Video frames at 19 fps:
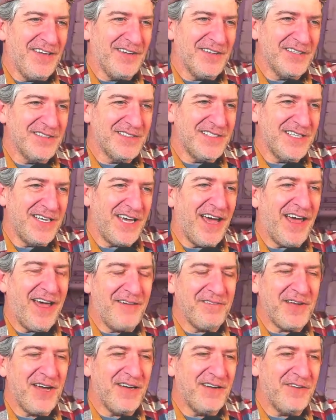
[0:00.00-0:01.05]
can see I
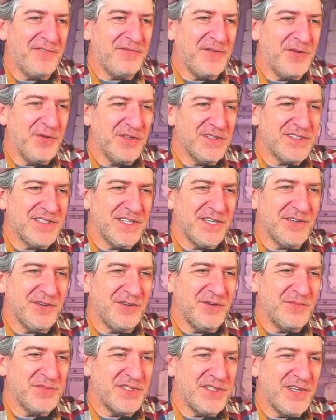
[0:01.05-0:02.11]
have gotten a few of the secret
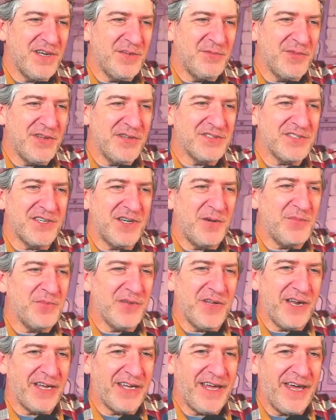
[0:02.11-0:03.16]
rooms done, but there's a couple
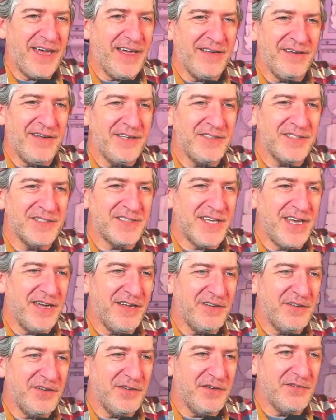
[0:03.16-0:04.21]
that I just
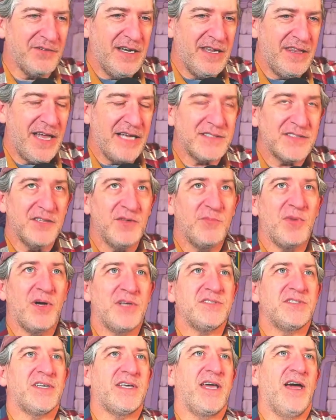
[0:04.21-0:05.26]
can't do. And that's on the
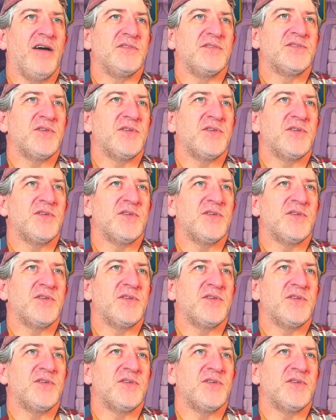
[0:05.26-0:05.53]
budget account. So